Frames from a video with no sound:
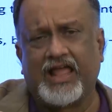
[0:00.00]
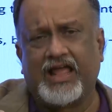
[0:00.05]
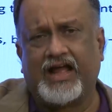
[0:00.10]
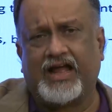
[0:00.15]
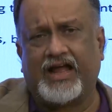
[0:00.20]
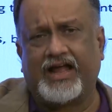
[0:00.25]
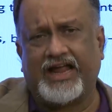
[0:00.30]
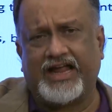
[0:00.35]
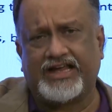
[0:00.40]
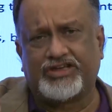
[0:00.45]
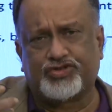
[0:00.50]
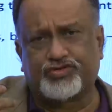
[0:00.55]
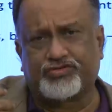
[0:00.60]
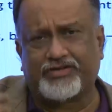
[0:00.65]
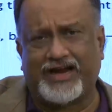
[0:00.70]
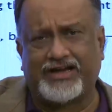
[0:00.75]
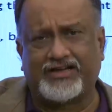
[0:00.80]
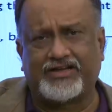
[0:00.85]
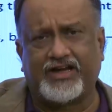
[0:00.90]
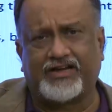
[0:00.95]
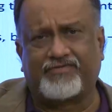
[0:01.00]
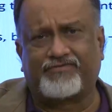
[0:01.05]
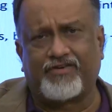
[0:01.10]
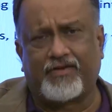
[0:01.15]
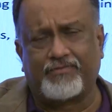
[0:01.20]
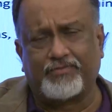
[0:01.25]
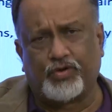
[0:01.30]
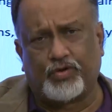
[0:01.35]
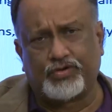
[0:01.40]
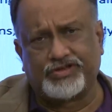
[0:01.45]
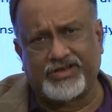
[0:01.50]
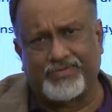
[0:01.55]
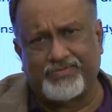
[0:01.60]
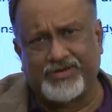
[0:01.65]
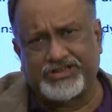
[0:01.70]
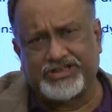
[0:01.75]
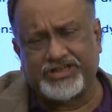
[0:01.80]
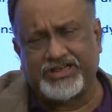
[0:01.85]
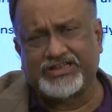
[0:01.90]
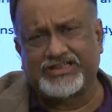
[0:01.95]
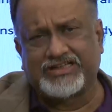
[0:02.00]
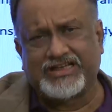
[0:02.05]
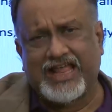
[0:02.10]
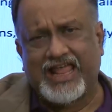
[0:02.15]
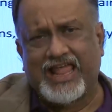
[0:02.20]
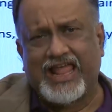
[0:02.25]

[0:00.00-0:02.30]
extract it from those images,